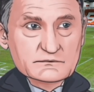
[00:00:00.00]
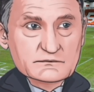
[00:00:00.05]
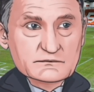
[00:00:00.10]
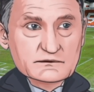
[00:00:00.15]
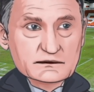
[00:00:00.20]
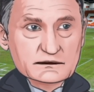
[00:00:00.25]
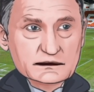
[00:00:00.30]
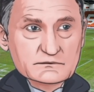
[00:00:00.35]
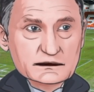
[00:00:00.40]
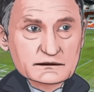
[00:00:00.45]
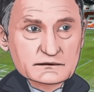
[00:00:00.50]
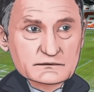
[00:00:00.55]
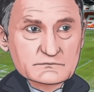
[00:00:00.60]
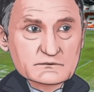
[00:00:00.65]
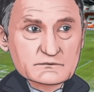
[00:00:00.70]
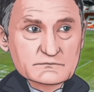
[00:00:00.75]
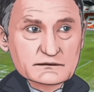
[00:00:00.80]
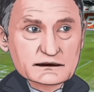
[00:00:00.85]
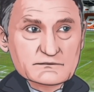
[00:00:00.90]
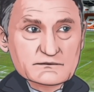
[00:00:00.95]
great credit
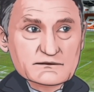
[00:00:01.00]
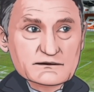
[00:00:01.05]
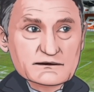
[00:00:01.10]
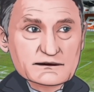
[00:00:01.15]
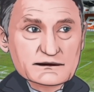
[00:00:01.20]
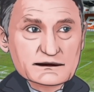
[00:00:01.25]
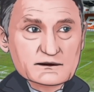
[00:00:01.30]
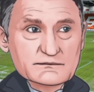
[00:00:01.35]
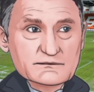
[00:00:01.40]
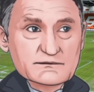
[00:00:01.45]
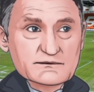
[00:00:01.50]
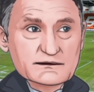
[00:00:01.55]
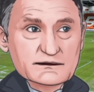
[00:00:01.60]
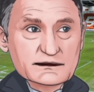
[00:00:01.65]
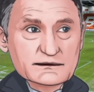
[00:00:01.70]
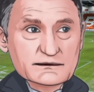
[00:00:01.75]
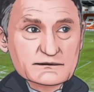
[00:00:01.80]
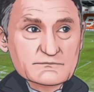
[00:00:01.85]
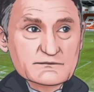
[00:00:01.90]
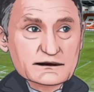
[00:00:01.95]
to their players that
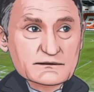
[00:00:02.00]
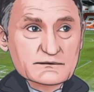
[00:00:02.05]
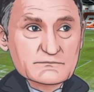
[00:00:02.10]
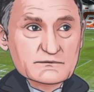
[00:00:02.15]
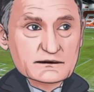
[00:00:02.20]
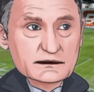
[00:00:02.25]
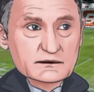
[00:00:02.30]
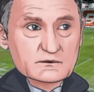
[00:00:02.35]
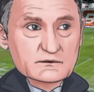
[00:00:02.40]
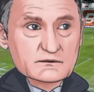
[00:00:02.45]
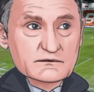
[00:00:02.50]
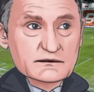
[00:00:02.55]
they managed to